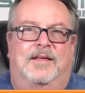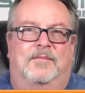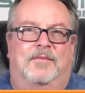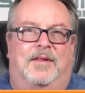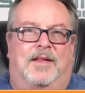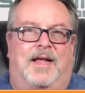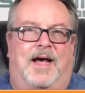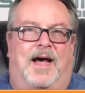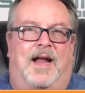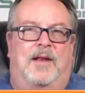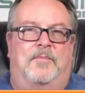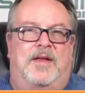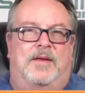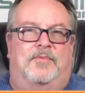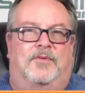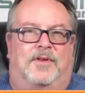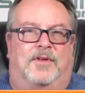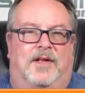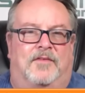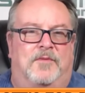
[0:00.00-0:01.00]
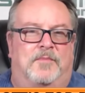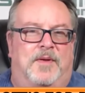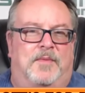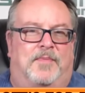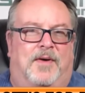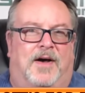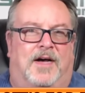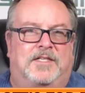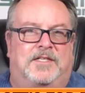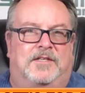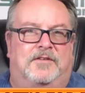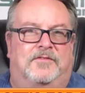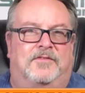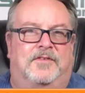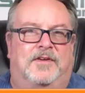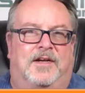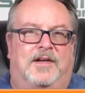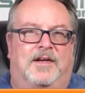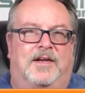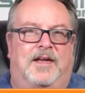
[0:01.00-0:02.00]
A lot of people love to be
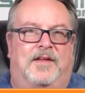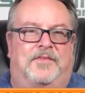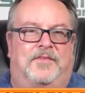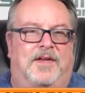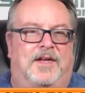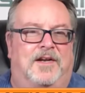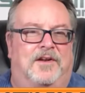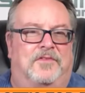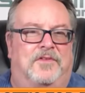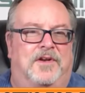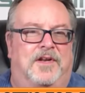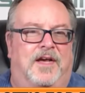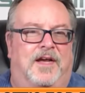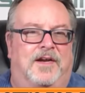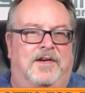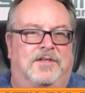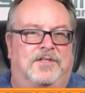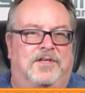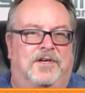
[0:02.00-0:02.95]
positive uh, at the end of the day.